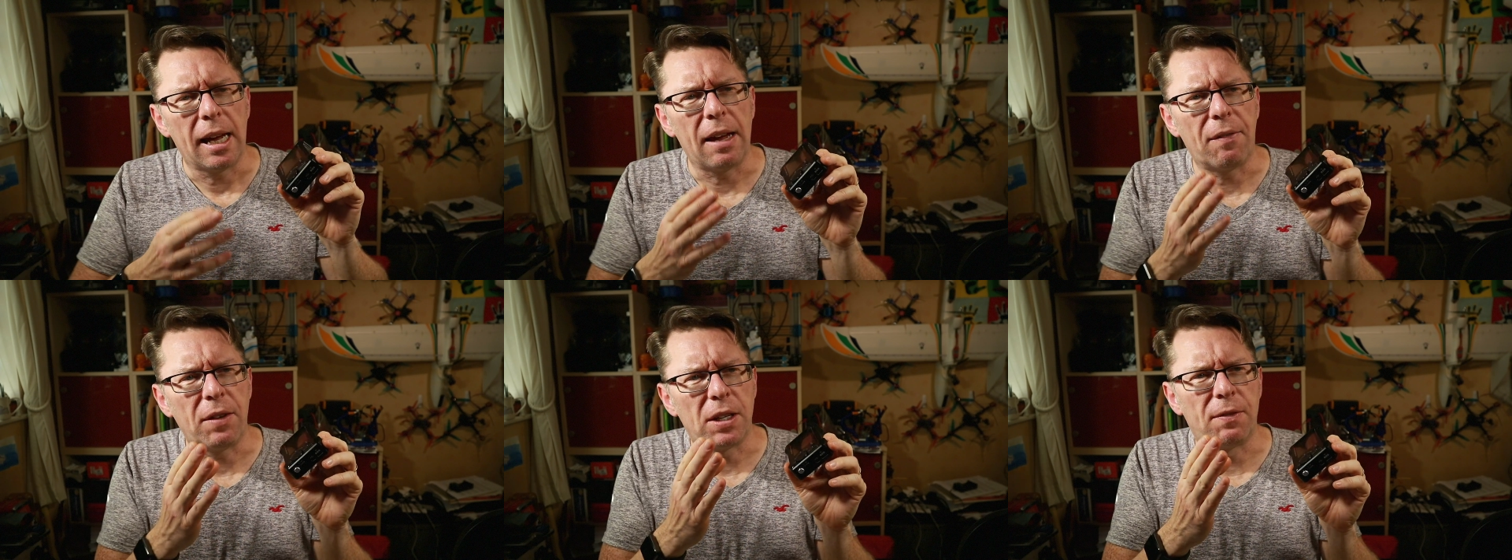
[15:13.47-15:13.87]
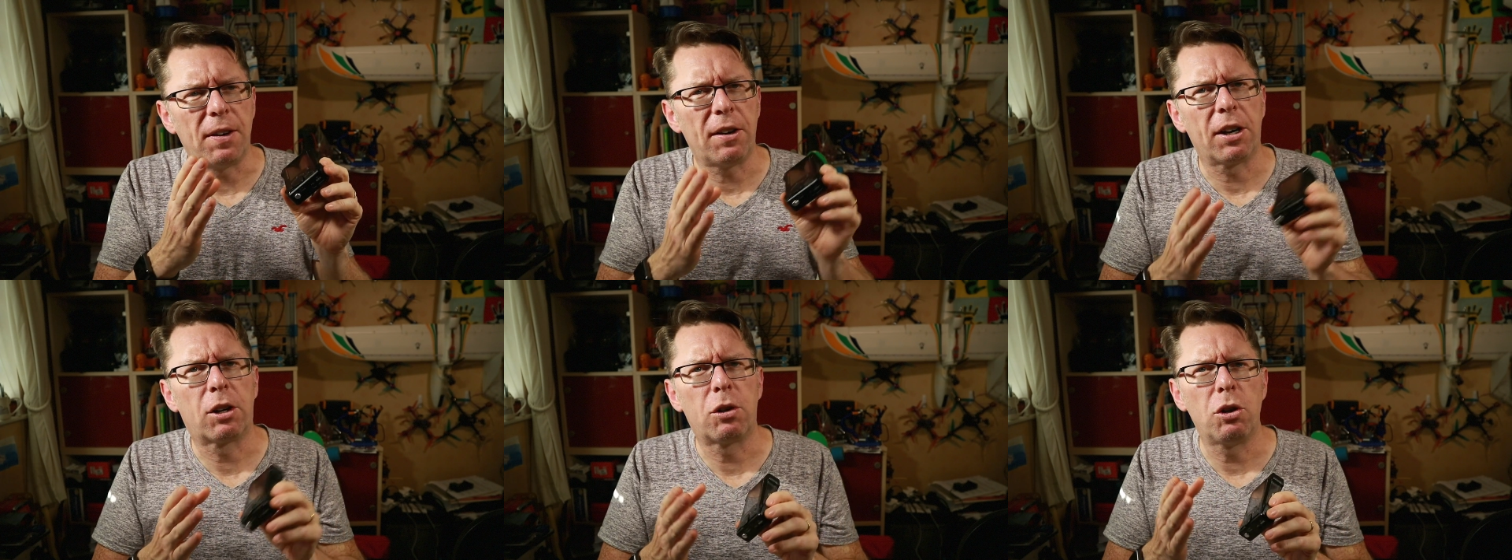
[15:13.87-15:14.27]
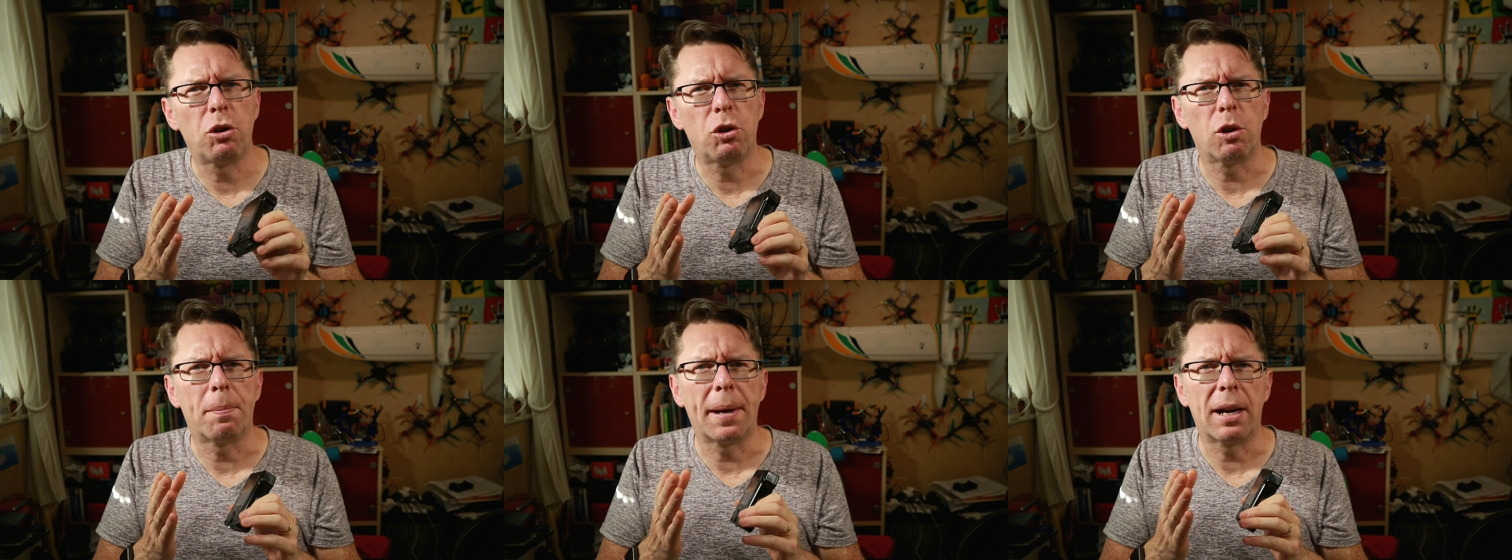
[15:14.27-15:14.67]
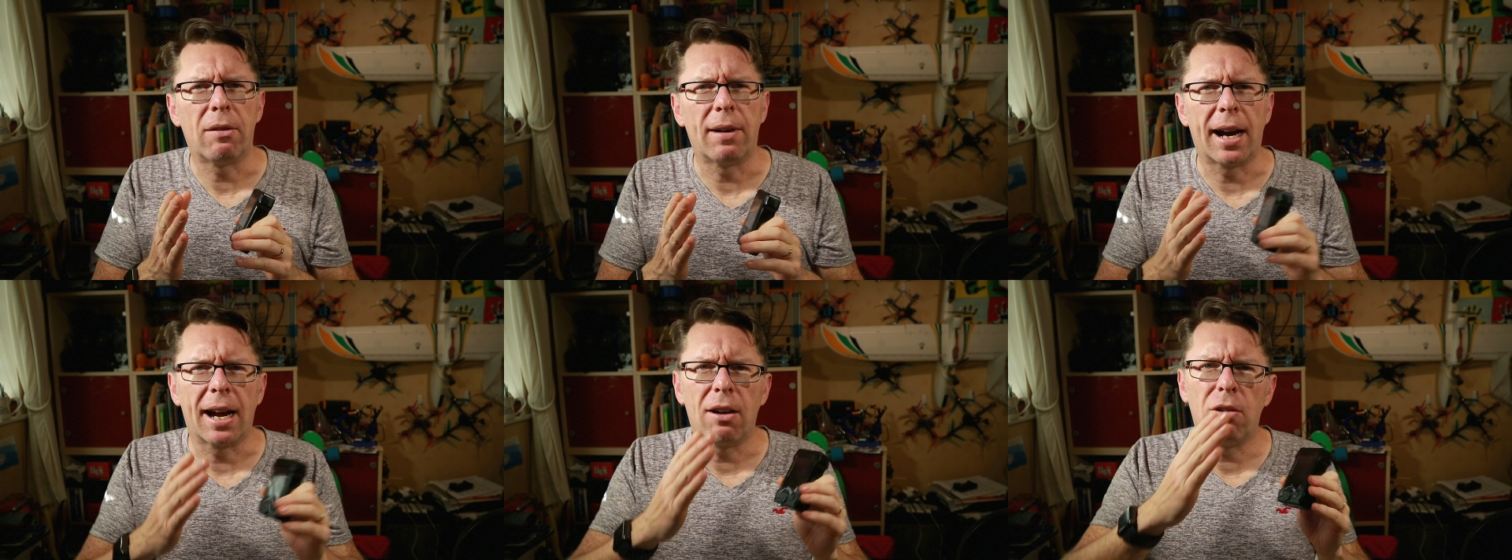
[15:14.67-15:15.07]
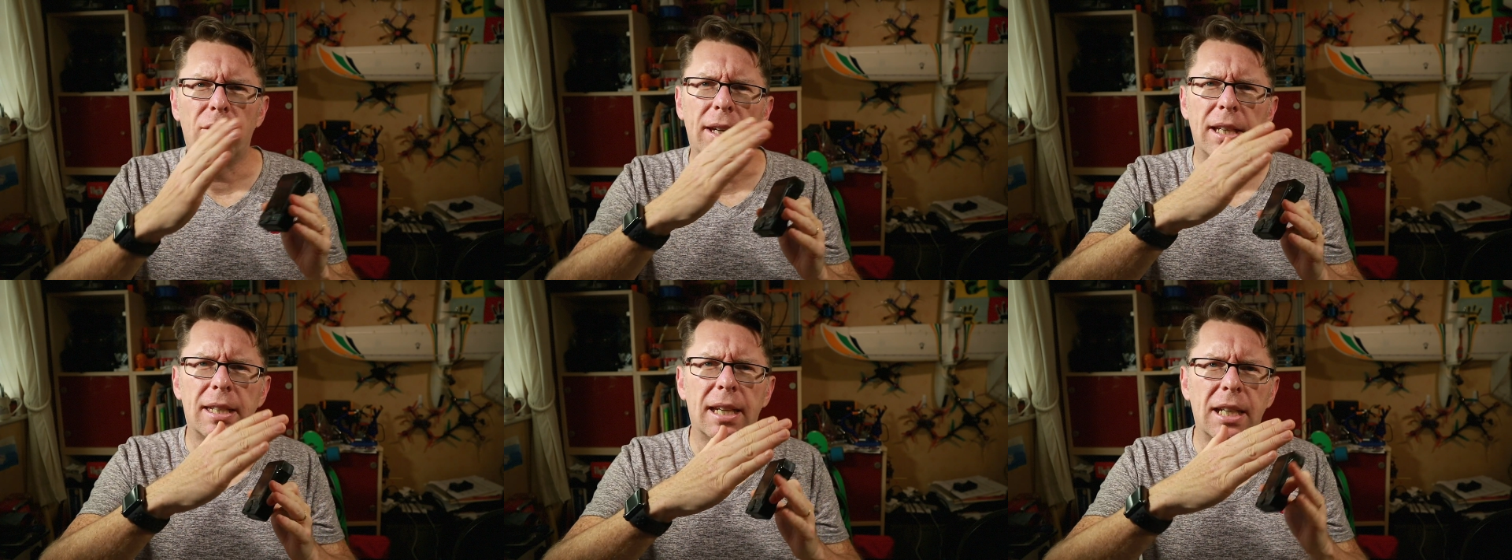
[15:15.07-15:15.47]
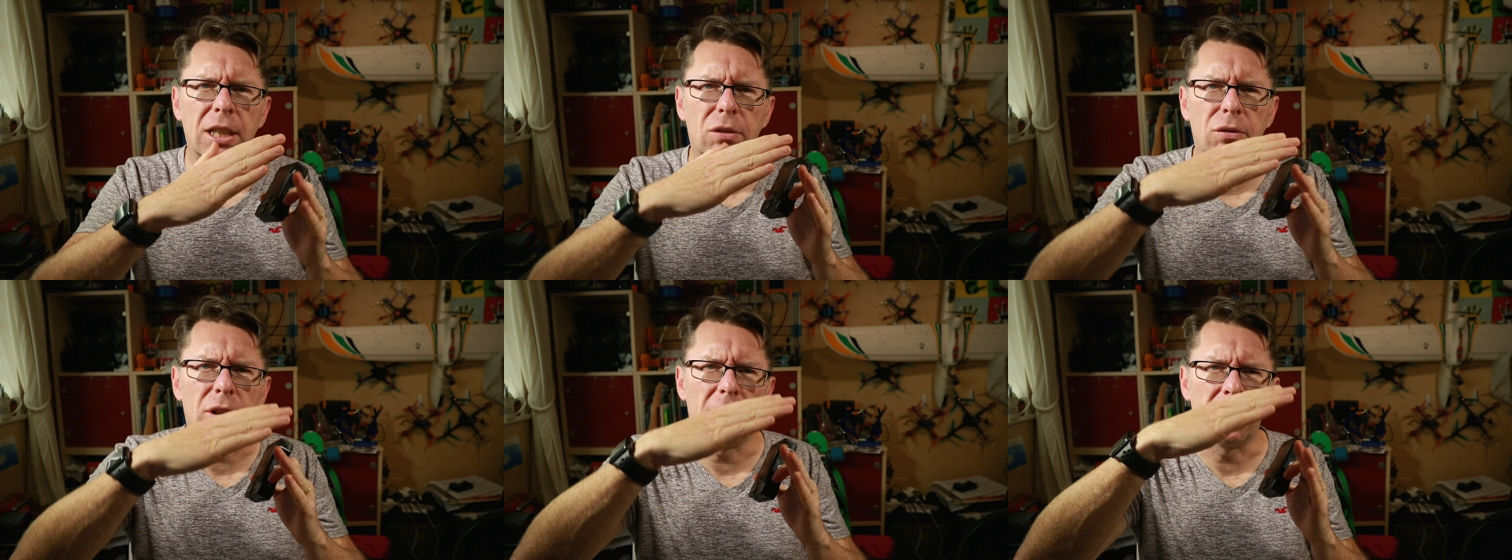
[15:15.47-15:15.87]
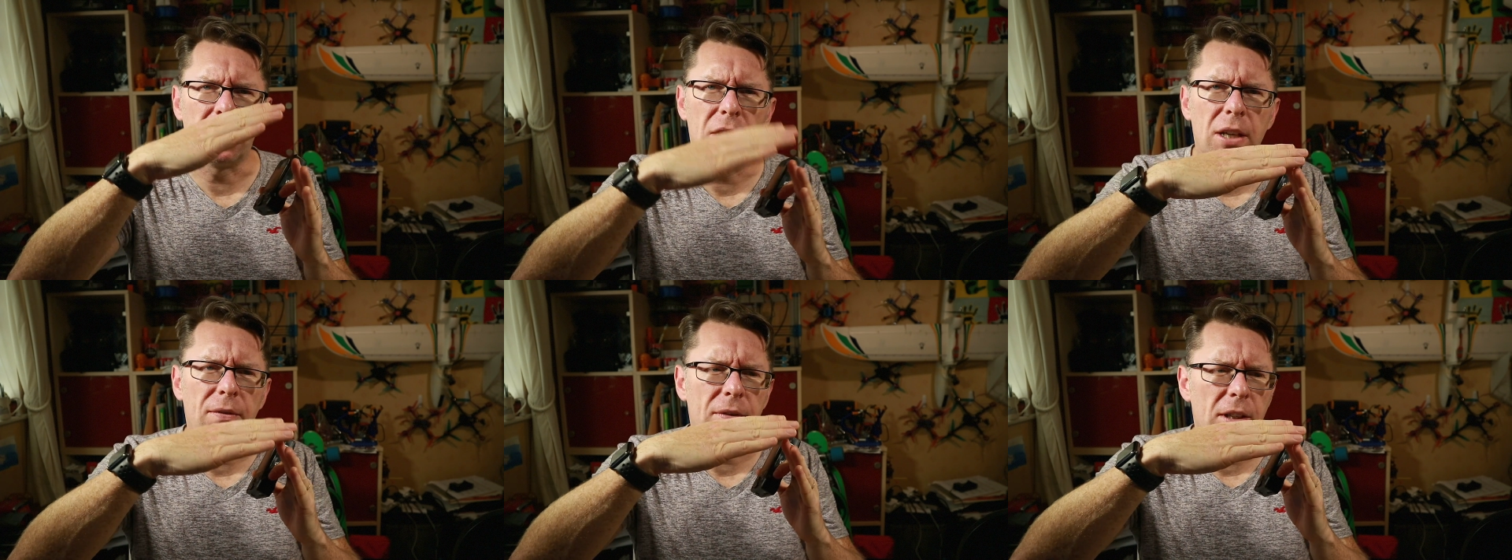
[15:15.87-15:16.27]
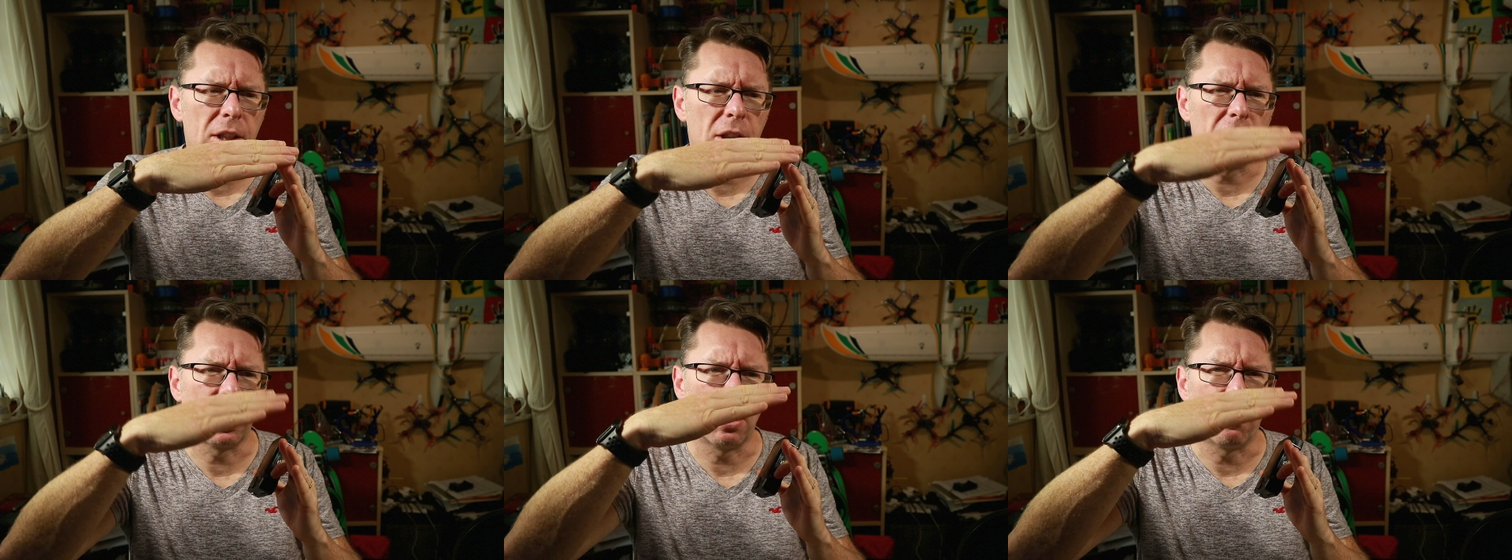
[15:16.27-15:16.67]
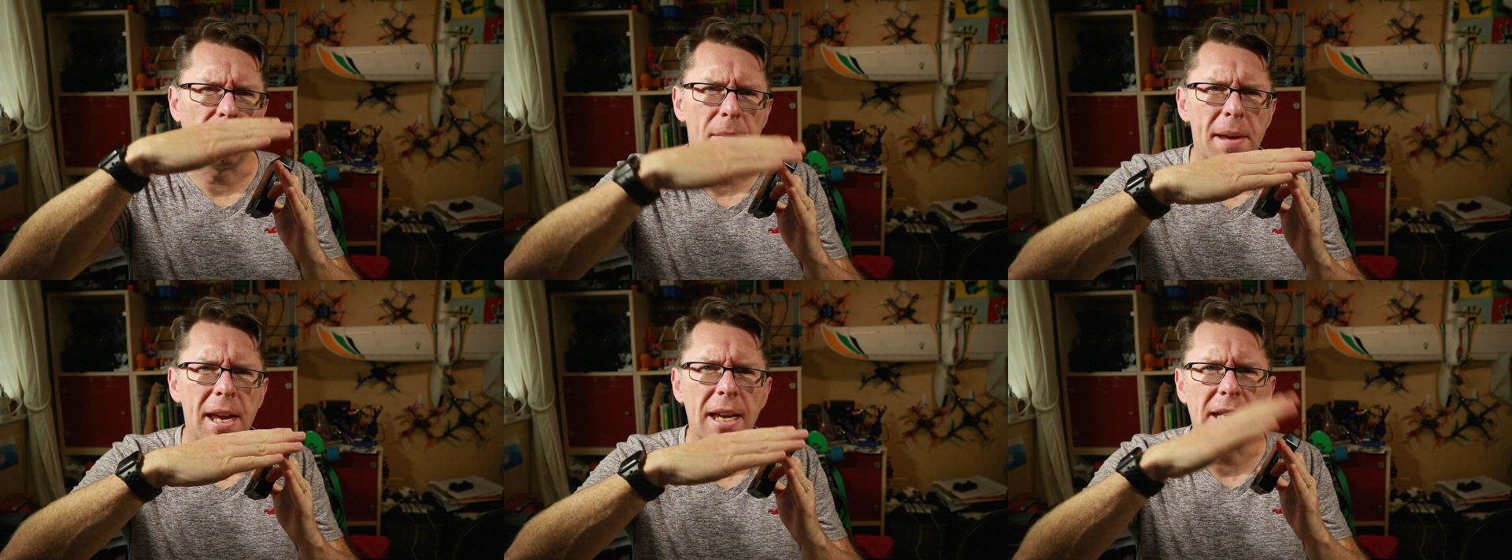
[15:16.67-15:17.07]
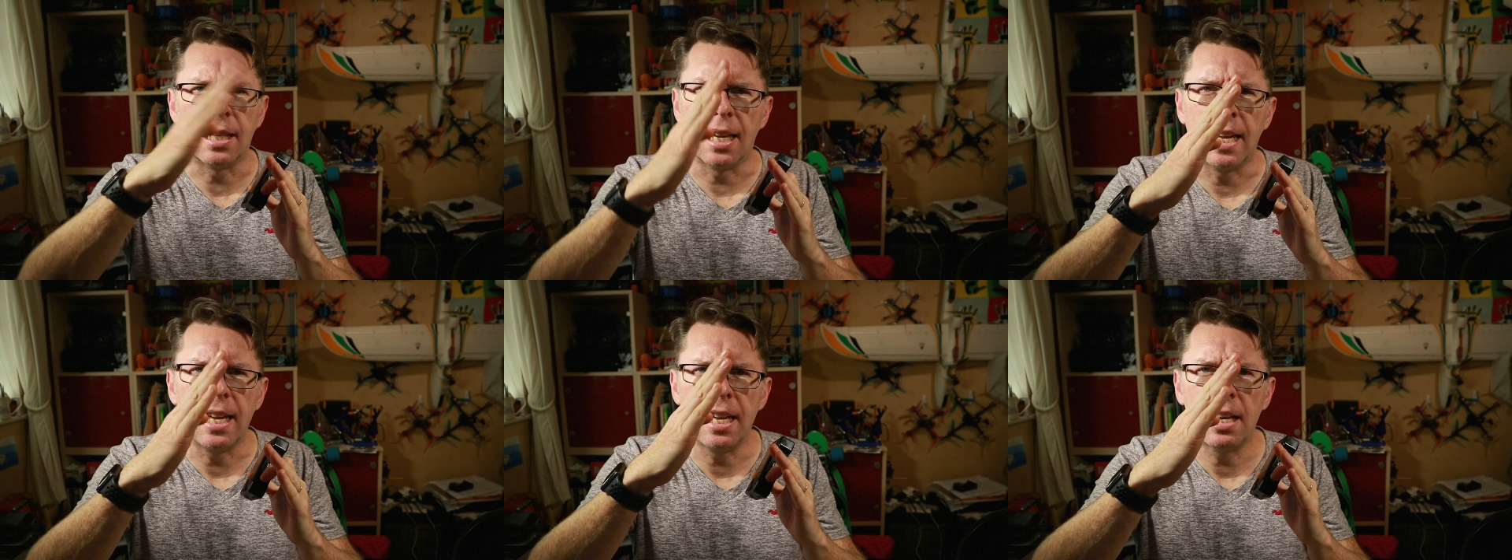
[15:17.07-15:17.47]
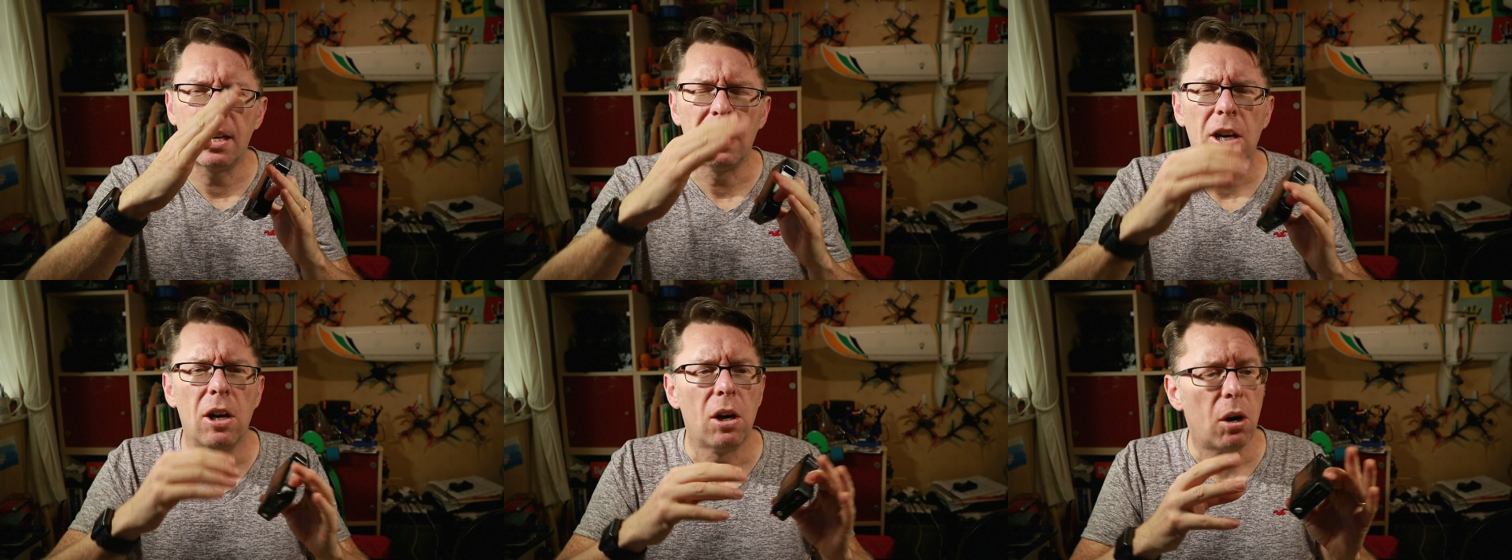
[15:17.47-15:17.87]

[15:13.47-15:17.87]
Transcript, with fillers: if it's very crucial about how long it takes for a surface to go from here to here